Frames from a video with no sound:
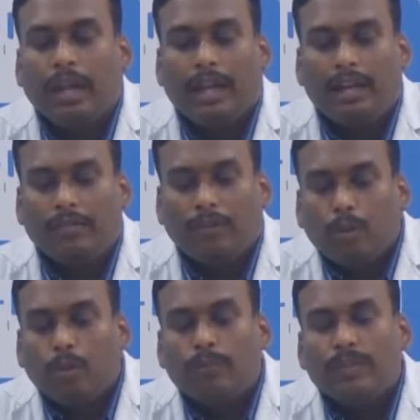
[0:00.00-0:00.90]
and
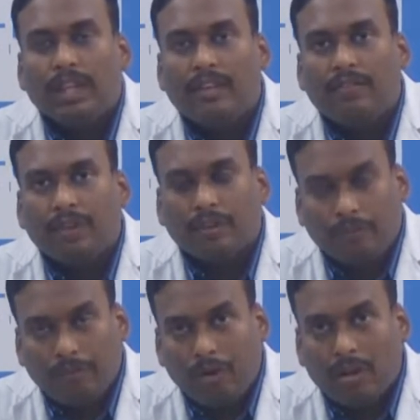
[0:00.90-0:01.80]
flu in the
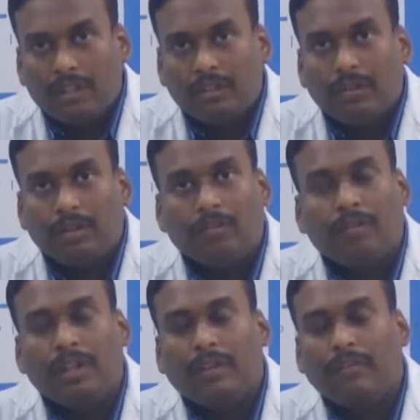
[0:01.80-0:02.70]
falls
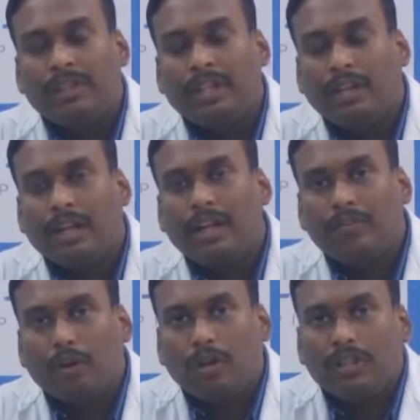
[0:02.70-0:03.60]
with
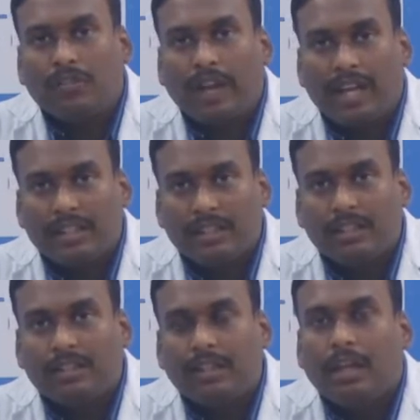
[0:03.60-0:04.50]
recurrent falls
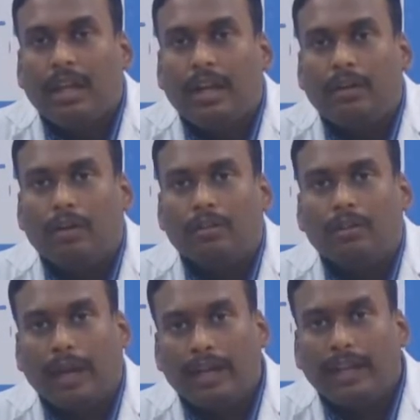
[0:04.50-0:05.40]
fractures and
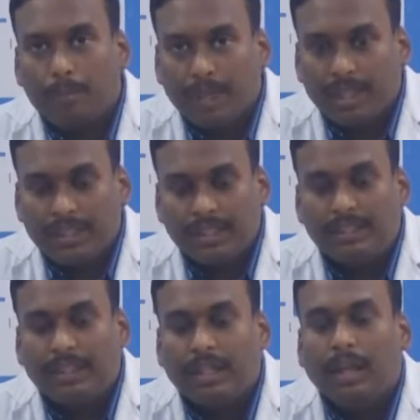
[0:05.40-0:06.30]
also head
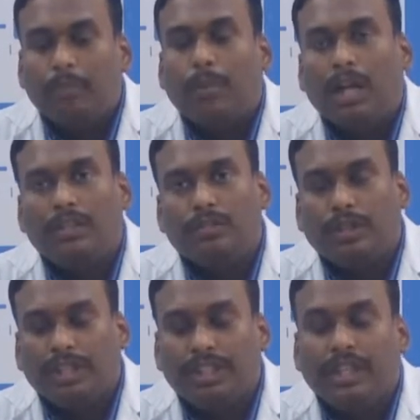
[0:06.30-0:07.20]
hemorrhages,
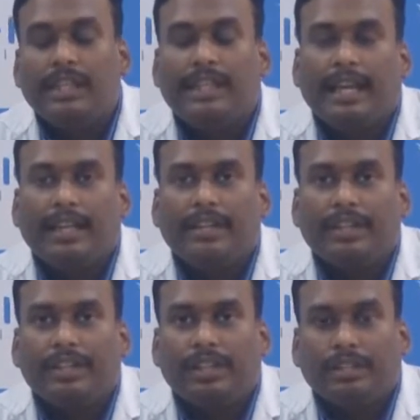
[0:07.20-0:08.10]
malnutrition,
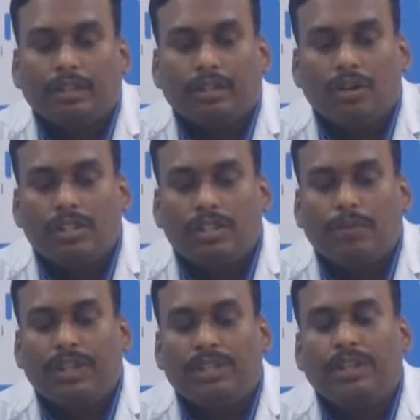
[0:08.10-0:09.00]
dehydration,
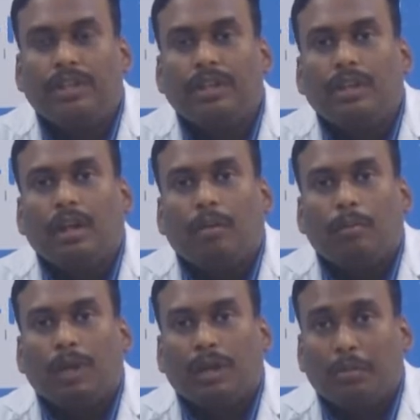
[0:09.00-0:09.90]
constipation,
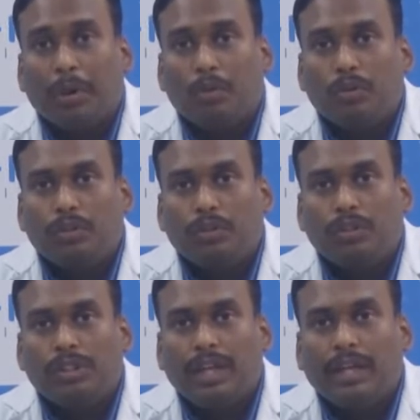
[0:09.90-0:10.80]
mouth
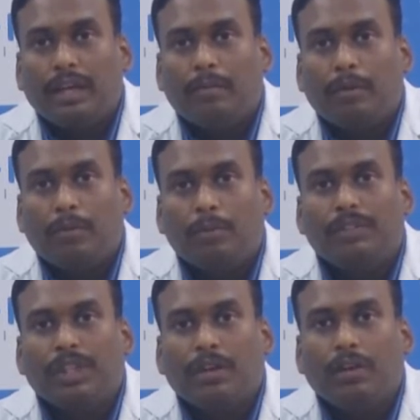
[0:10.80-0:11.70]
sores, dental
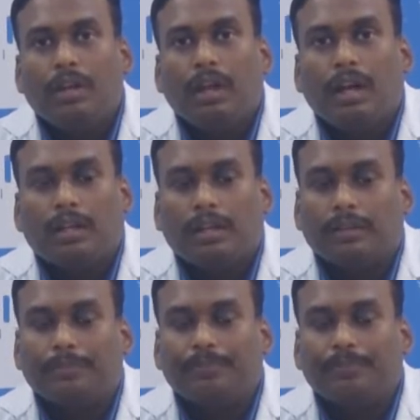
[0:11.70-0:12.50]
problems can all occur.